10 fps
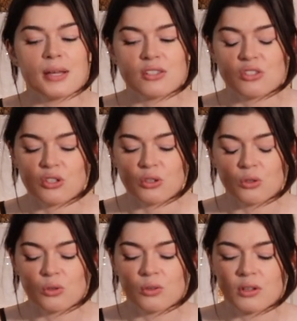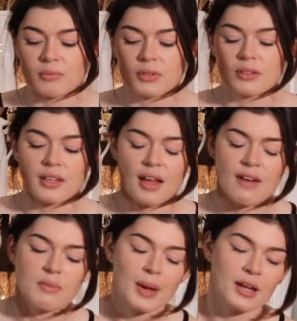is to
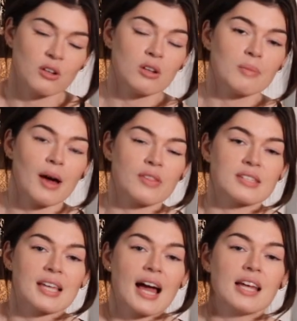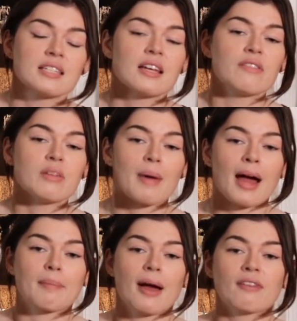have a panel about the size of the
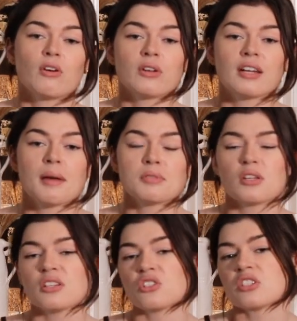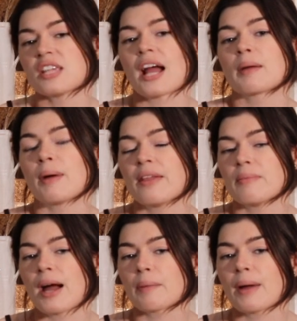backpack folded up so you can just stack it behind the
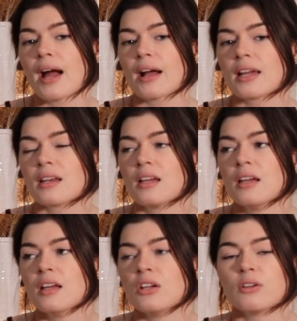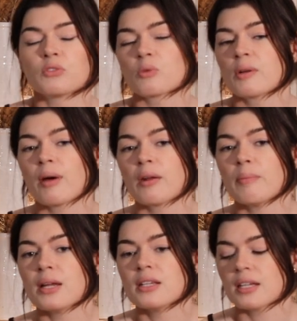backpack and you don't have to worry about it
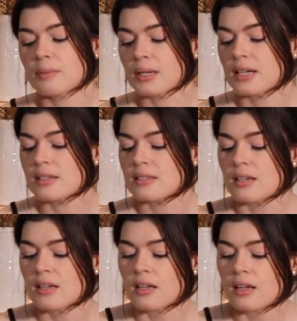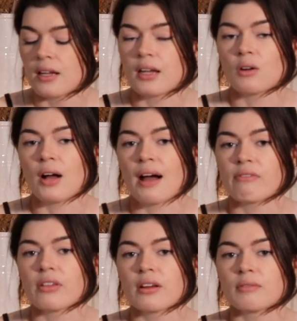bending because it'll
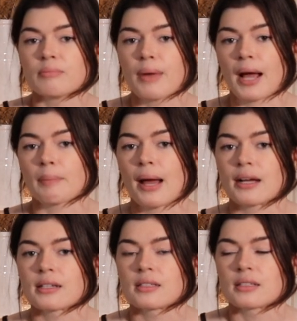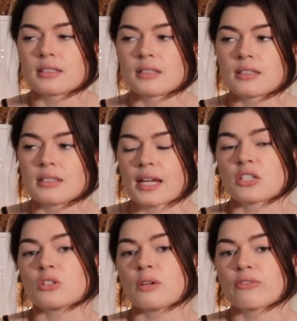have the backpack
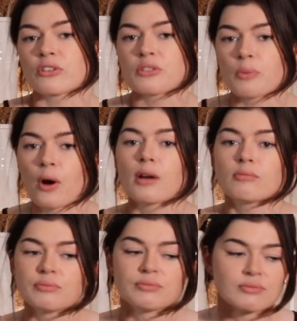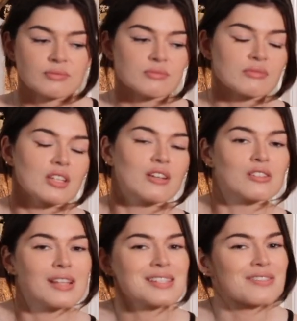next to it for support.
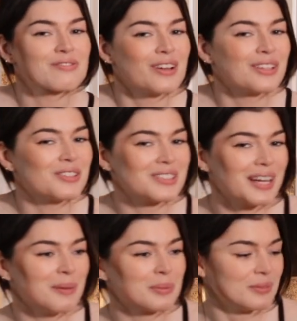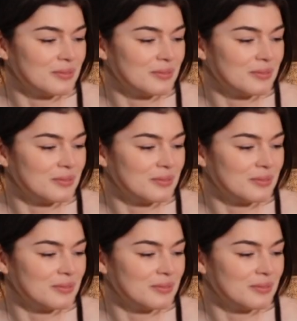So that's a fun little tip.